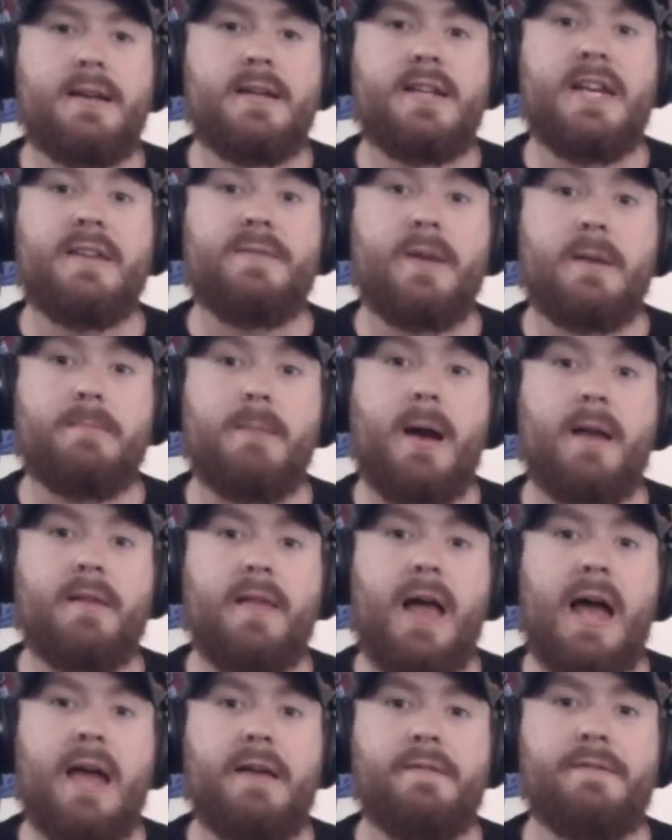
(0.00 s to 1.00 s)
giving my
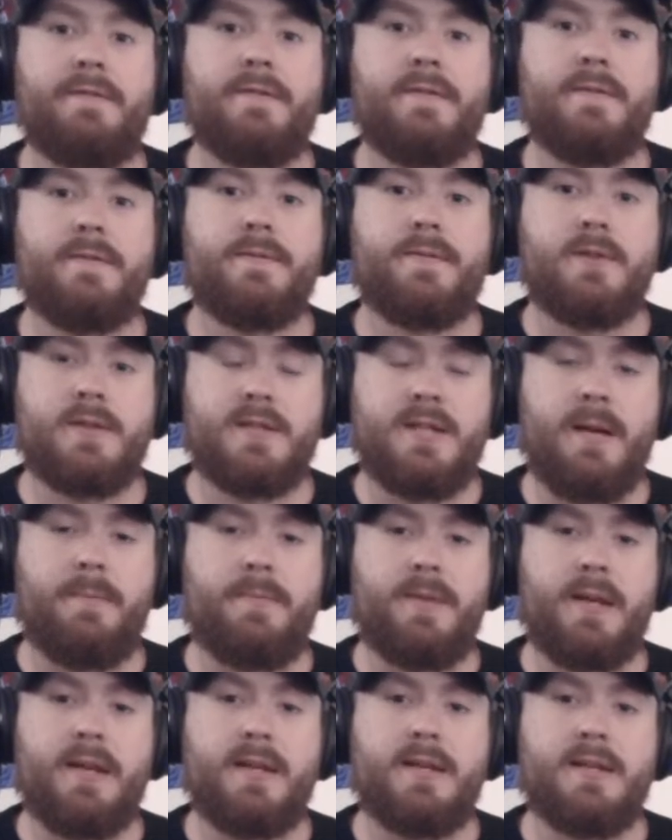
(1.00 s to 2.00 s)
life for
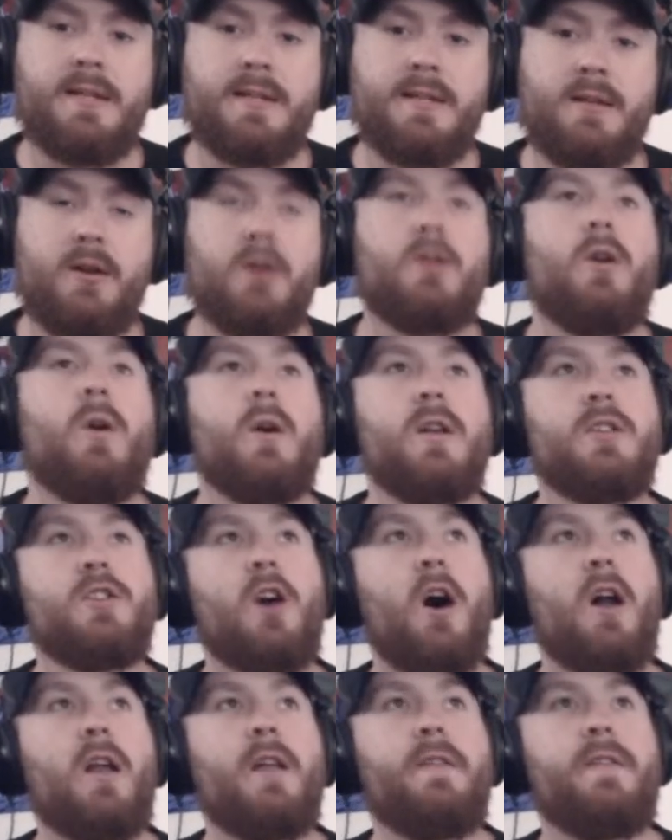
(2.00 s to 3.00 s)
something it's
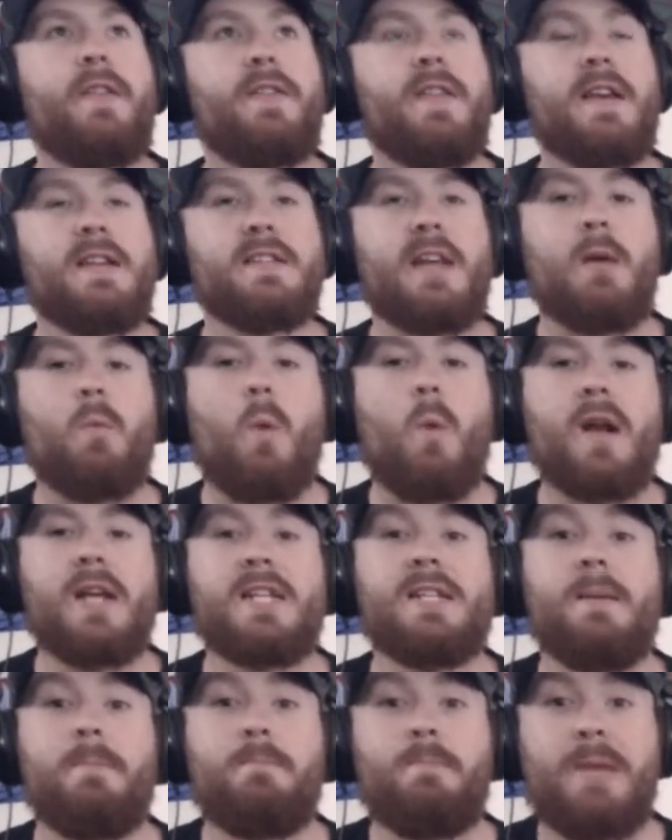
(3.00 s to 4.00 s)
all of the things I wanted
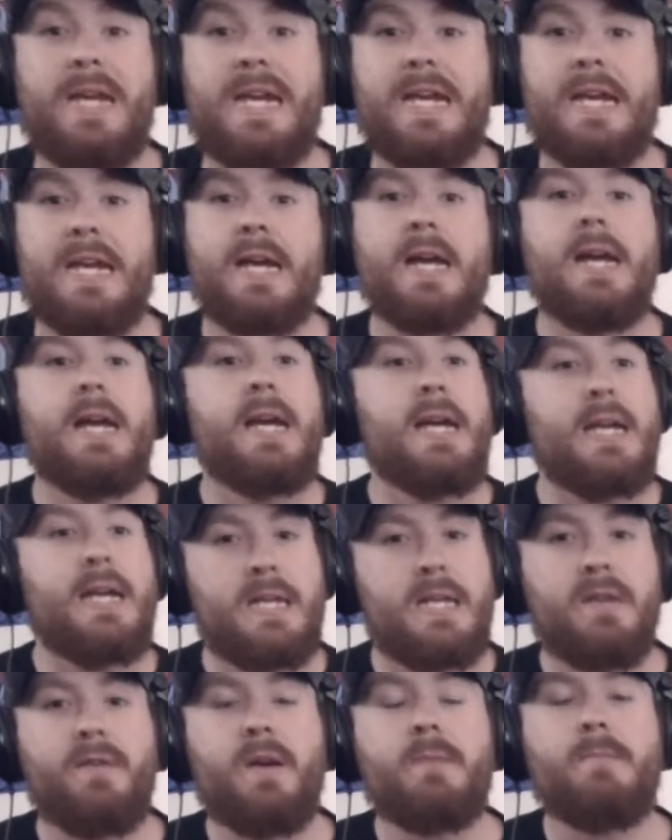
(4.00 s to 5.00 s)
to be,
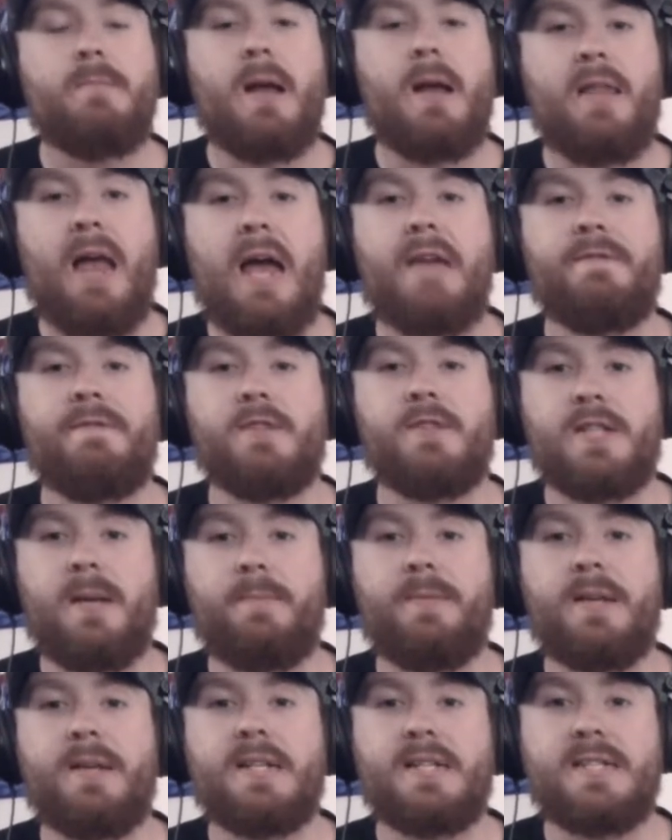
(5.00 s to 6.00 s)
giving my life for
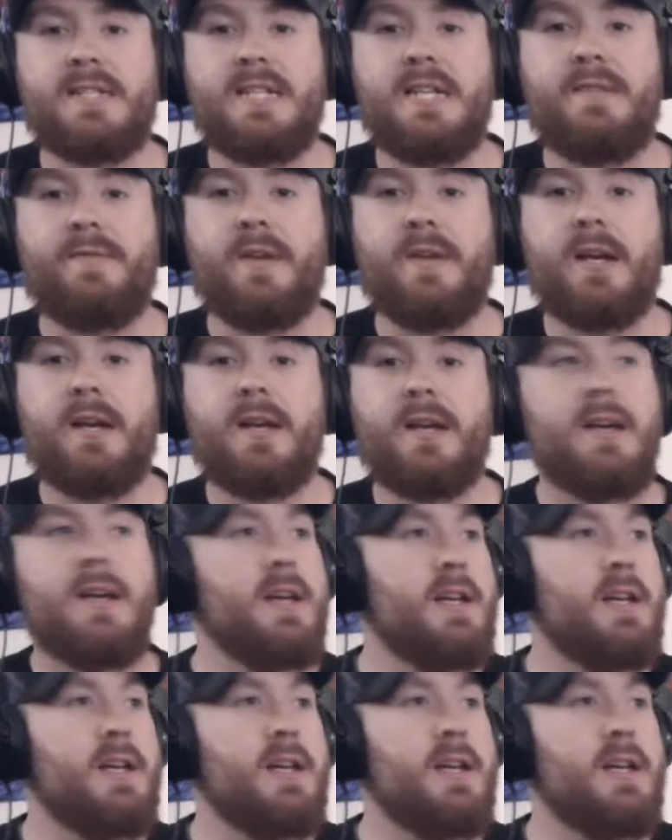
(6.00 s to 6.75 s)
something deceiving.